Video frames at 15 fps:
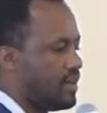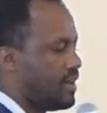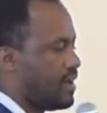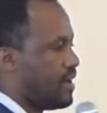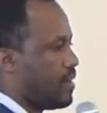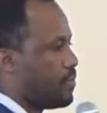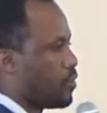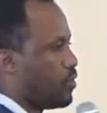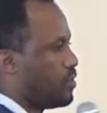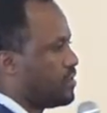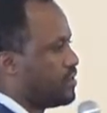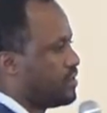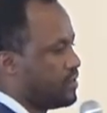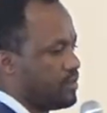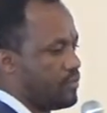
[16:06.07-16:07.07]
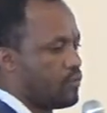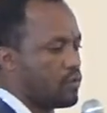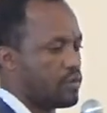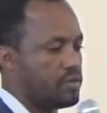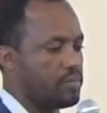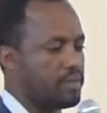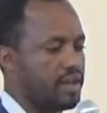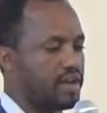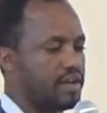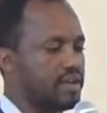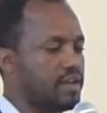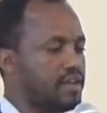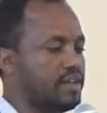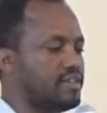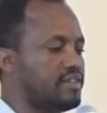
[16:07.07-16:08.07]
approach for deep learning
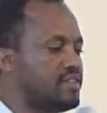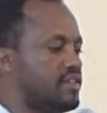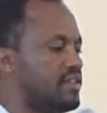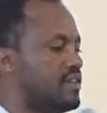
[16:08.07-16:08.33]
is